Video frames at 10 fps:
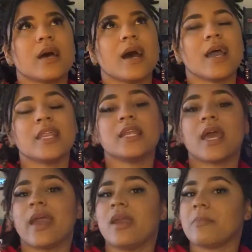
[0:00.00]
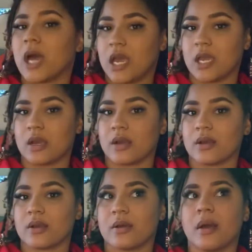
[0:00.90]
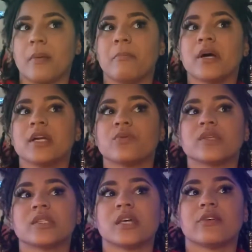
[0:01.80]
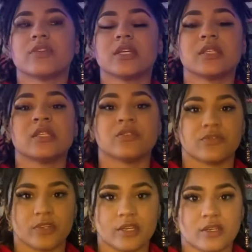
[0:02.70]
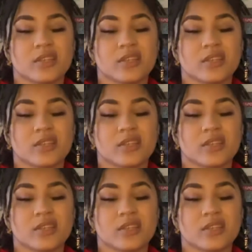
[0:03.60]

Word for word: I didn't hate my hair, but it was definitely different.